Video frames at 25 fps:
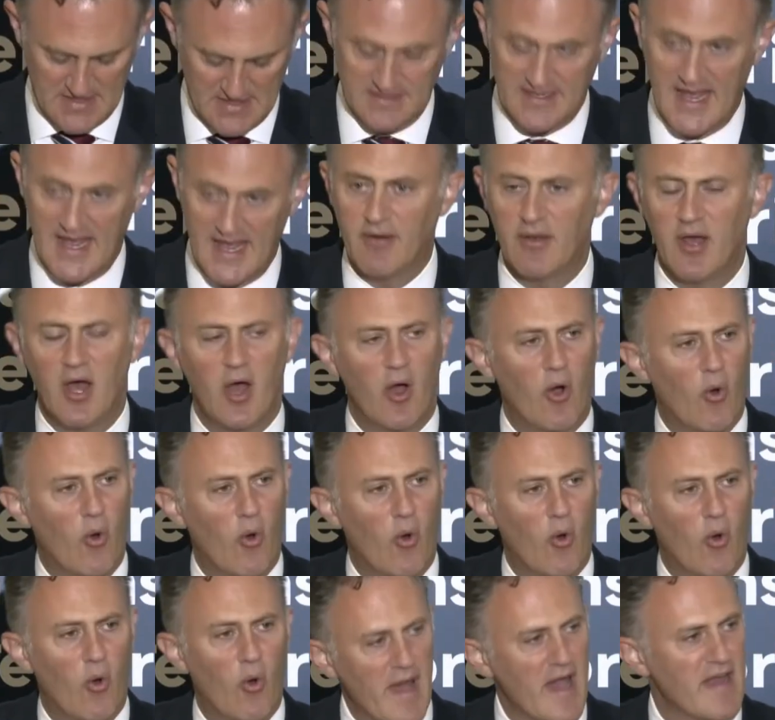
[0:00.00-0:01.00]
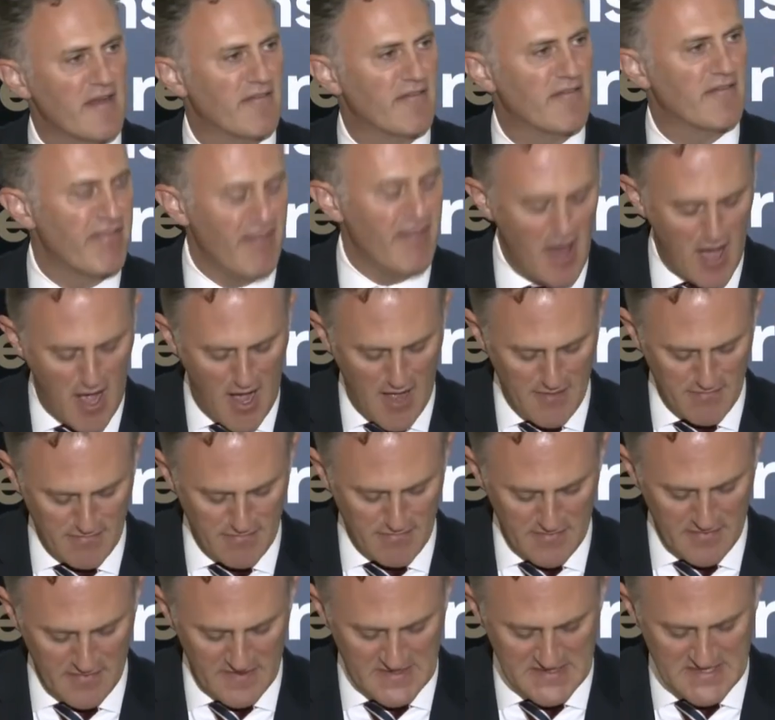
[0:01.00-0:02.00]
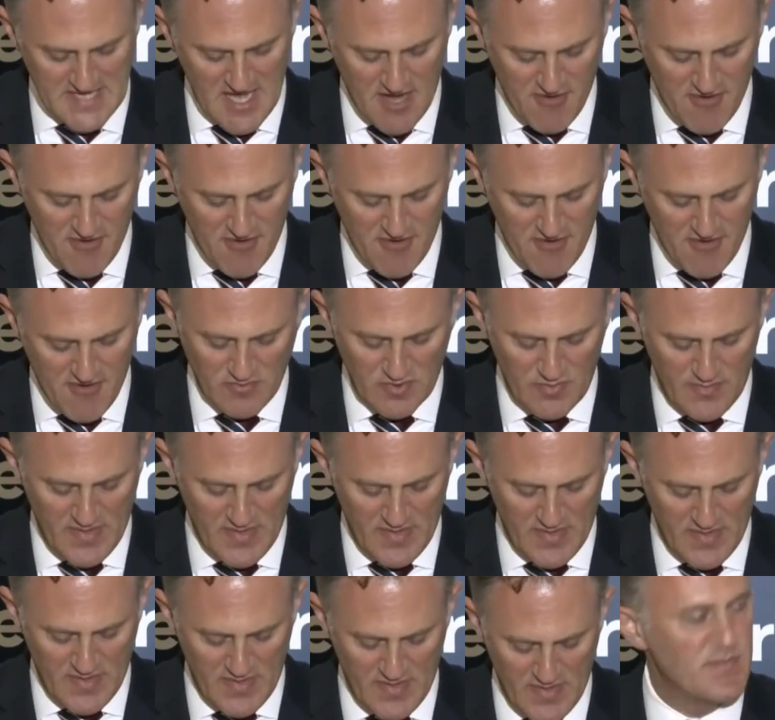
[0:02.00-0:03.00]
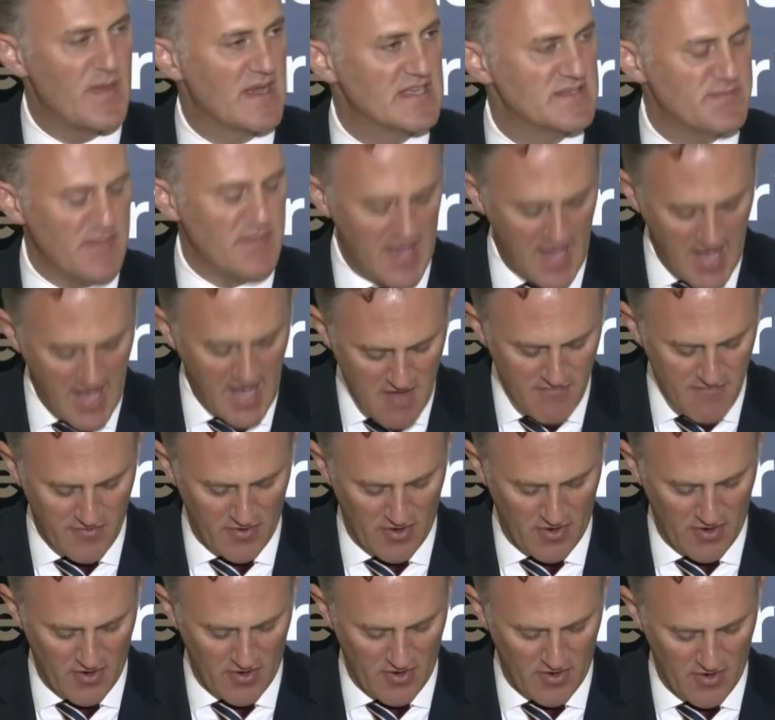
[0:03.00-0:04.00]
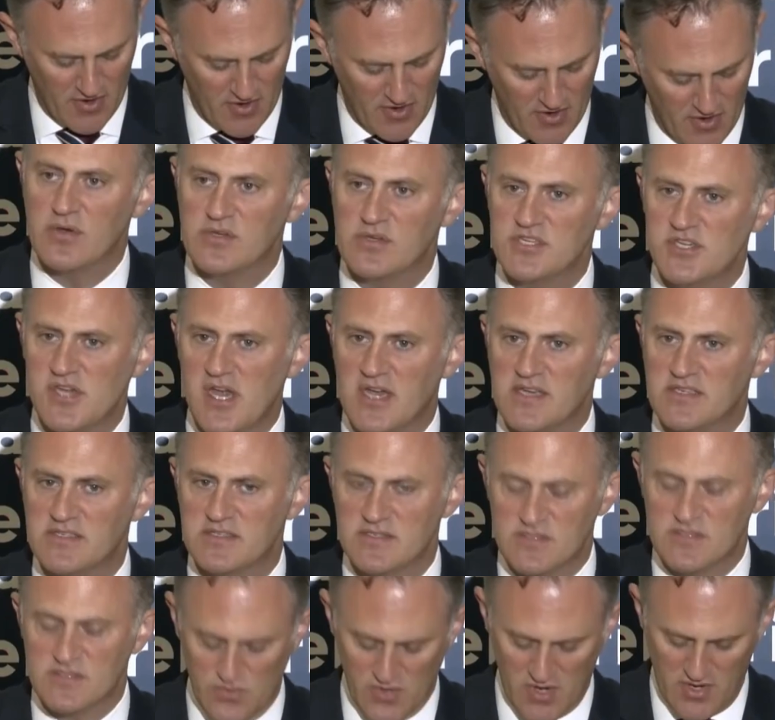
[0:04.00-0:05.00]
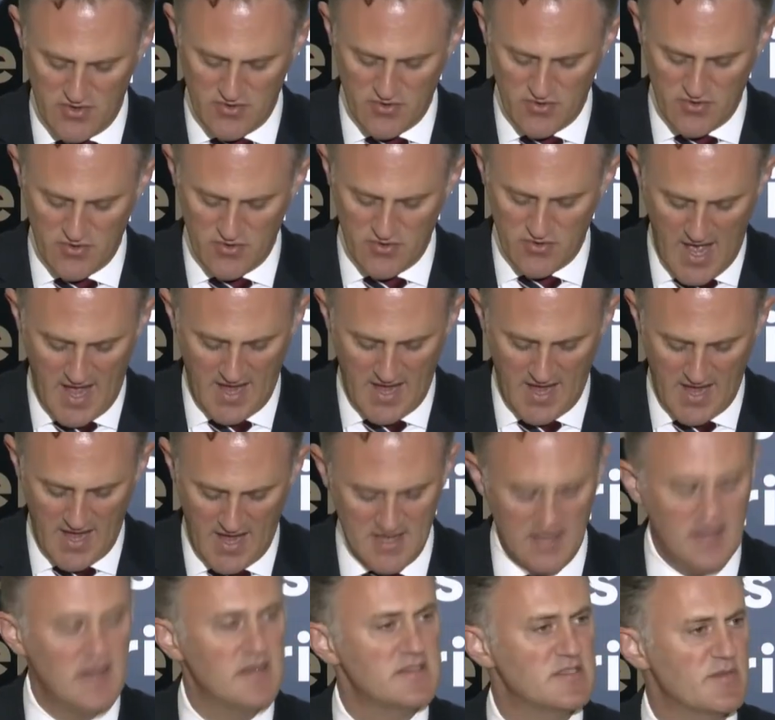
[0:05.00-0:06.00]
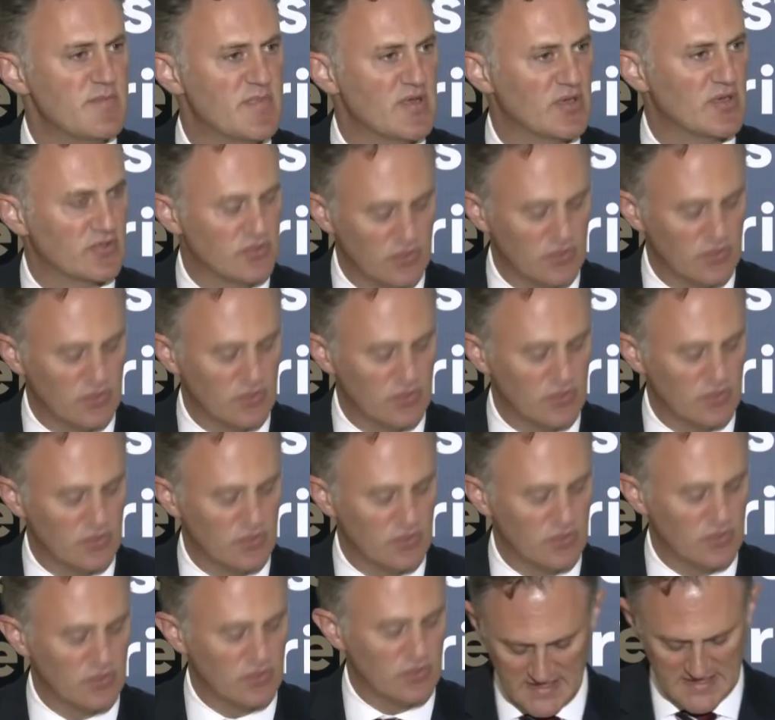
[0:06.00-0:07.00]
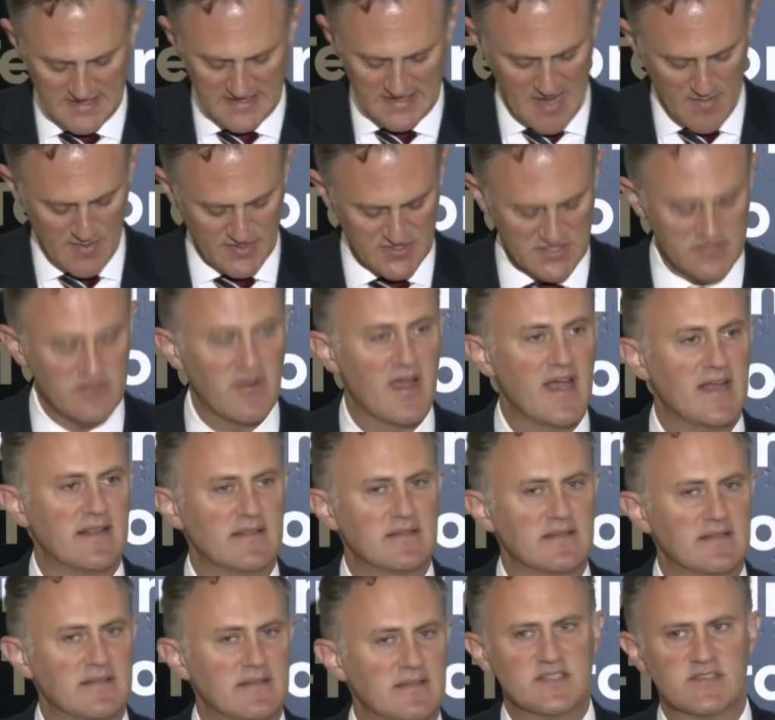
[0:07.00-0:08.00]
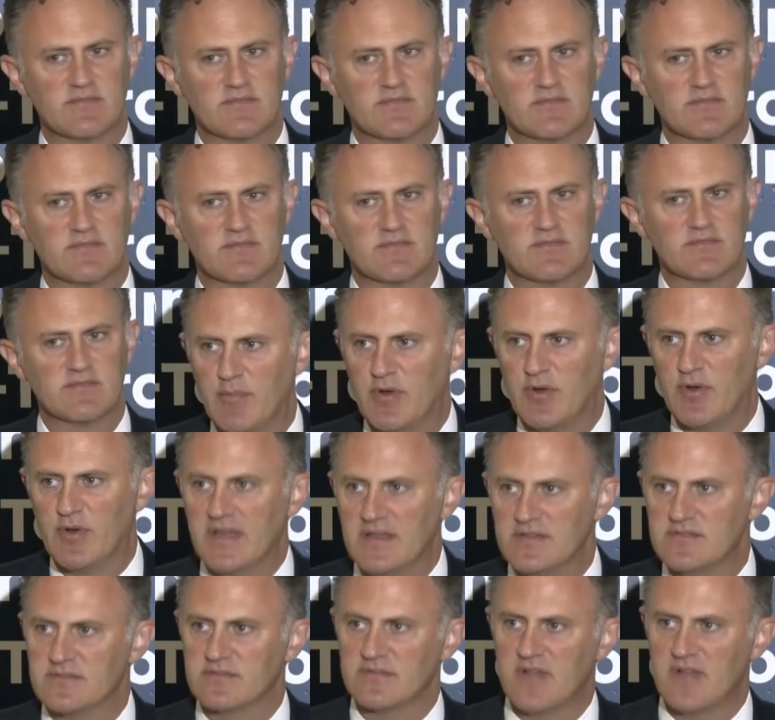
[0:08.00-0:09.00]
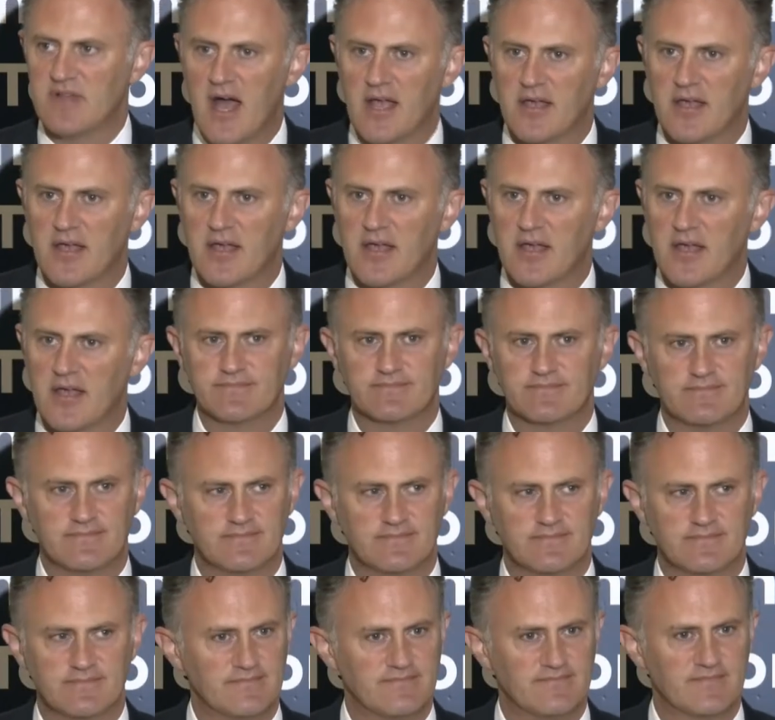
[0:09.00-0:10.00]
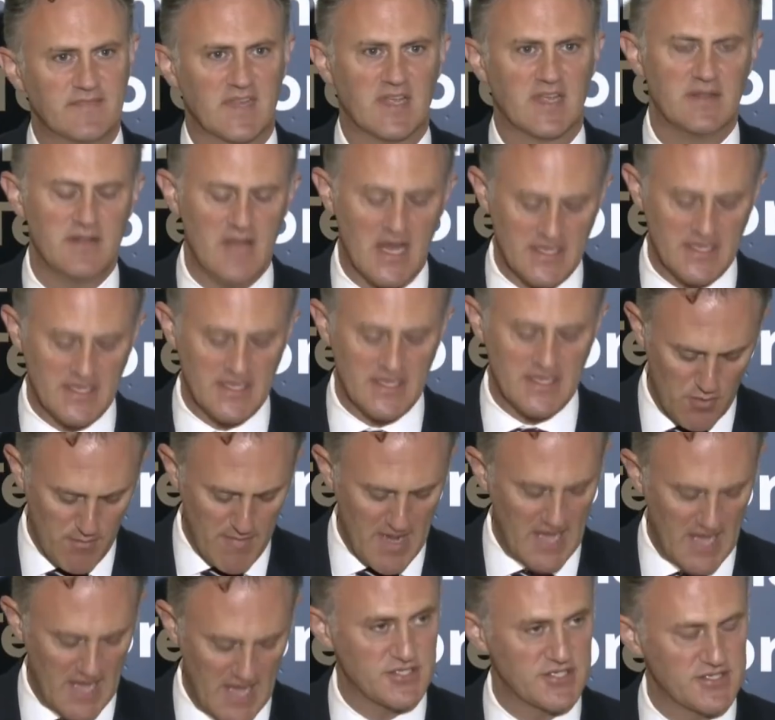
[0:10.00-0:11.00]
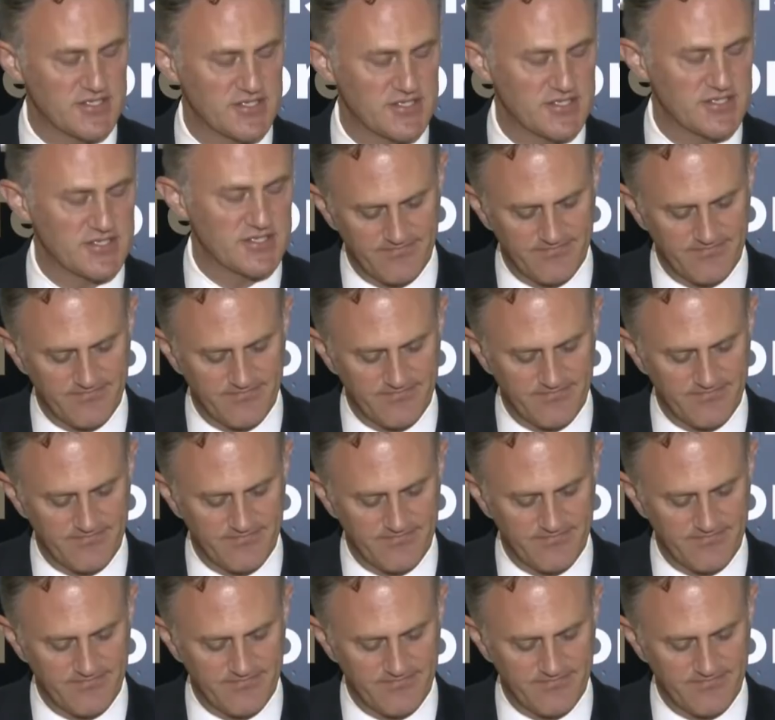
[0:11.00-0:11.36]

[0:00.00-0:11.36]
Now, one might have thought that Tehran would be on its best behavior while negotiations were underway, to build goodwill and demonstrate that it's a reliable interlocutor. Not so much.